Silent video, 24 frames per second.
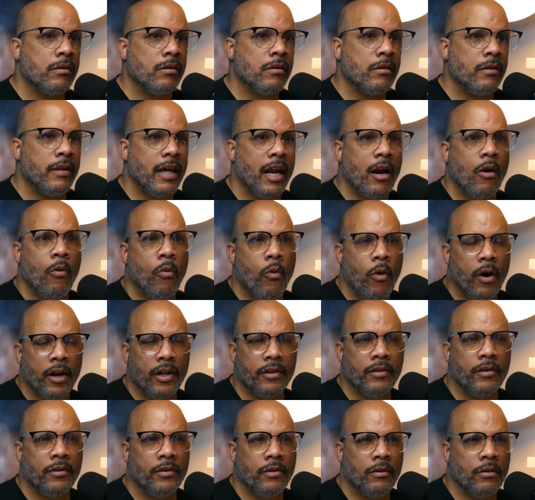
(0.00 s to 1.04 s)
that I wanted
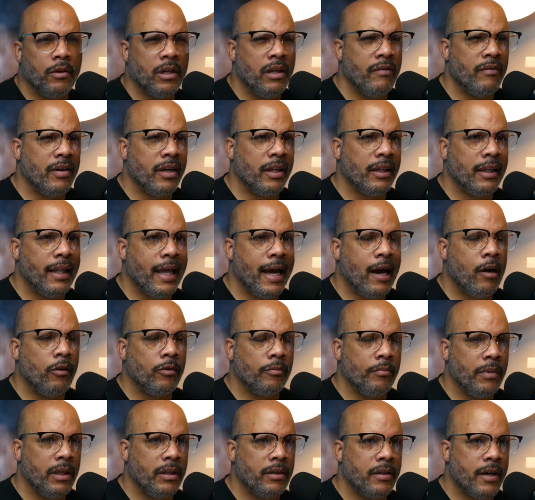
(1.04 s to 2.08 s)
to do even allowed
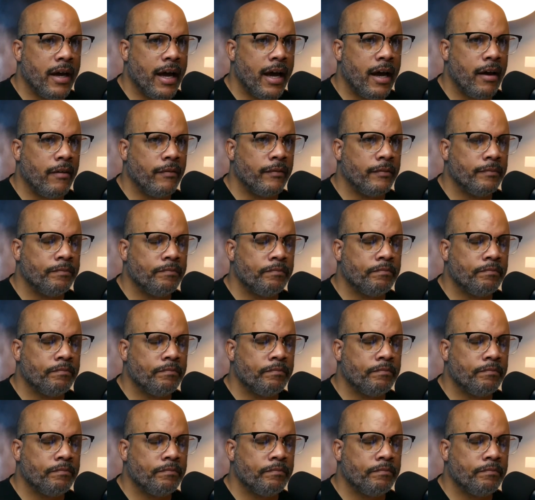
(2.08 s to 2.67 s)
me to have.